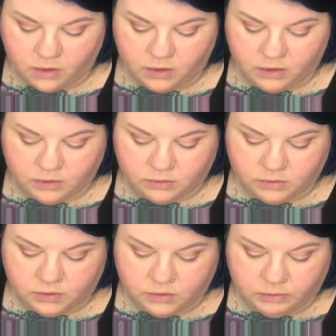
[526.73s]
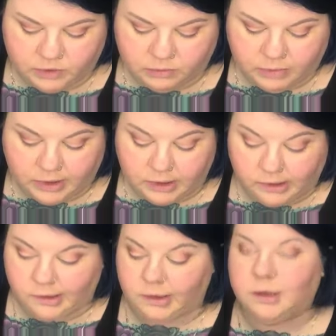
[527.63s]
And this one, I'm just
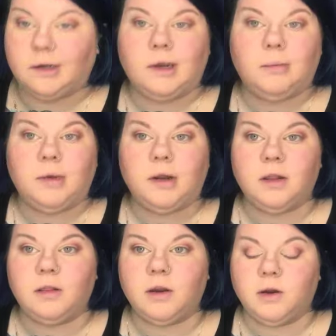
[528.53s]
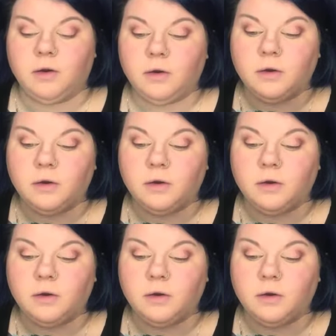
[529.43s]
barely going to tap it in there.